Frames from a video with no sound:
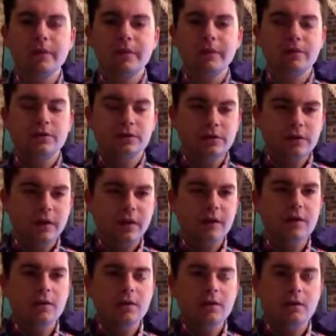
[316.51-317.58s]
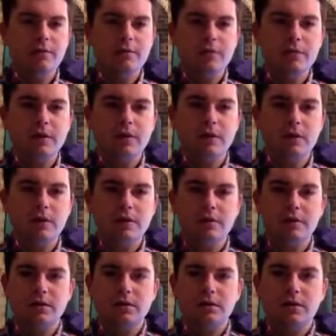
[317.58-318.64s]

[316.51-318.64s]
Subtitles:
Is you're taking away from the artist